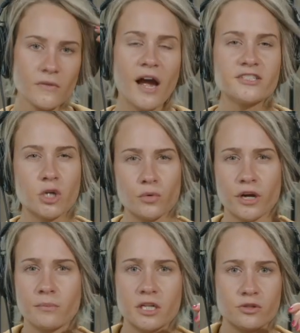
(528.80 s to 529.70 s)
I don't
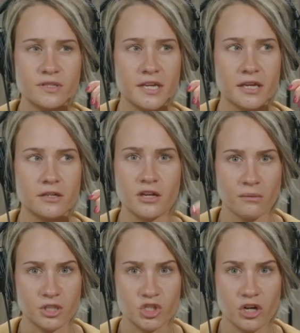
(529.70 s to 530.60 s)
recommend using
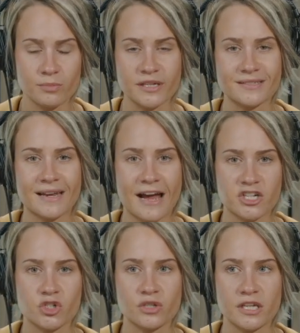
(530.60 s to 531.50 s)
numbing gel because it
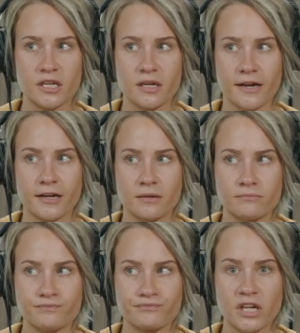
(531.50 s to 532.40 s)
actually,
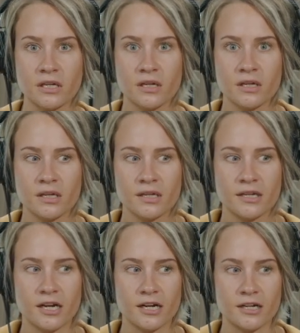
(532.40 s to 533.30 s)

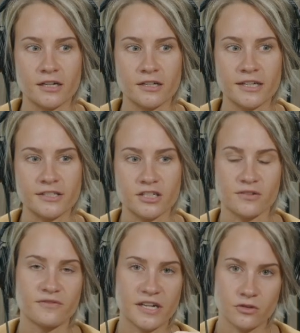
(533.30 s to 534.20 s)
it does
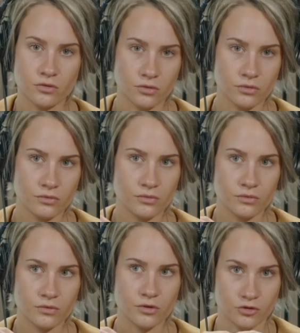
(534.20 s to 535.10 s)
a
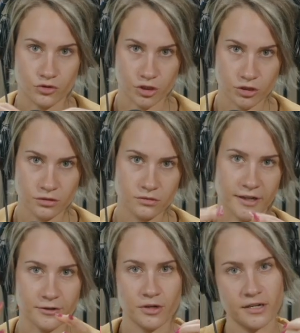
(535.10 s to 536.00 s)
vasoconstriction.
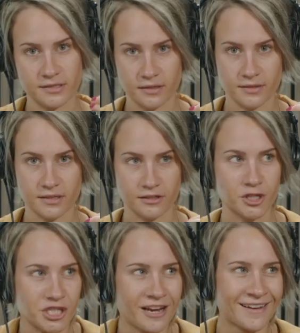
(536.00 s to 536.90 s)
I don't know how to say this in
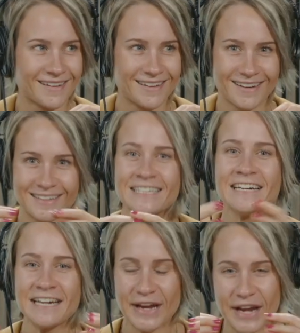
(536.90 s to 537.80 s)
English.
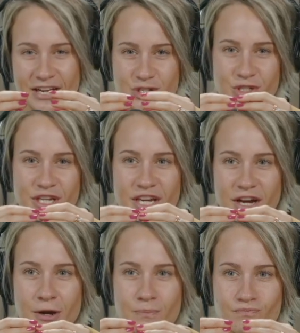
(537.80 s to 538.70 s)
It actually,
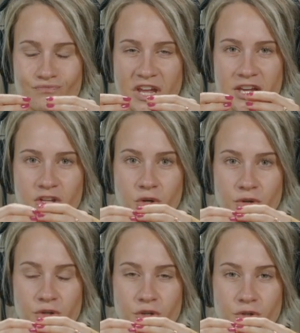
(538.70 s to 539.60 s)

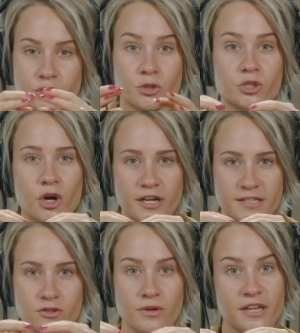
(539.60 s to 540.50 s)
your
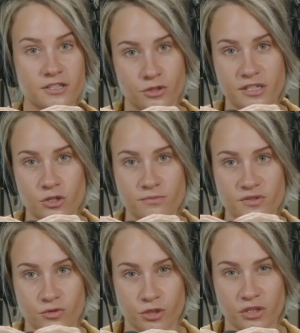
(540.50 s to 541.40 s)
targets, so in terms
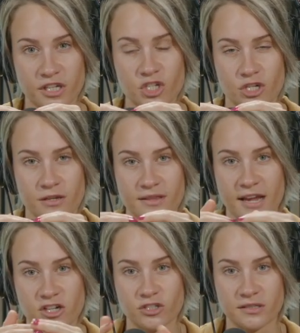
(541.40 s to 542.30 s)
of circulation, they
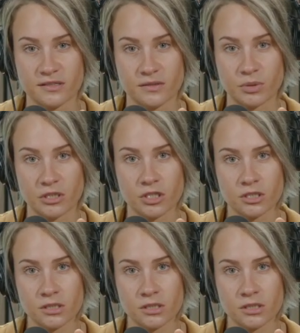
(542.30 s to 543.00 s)
actually disappear.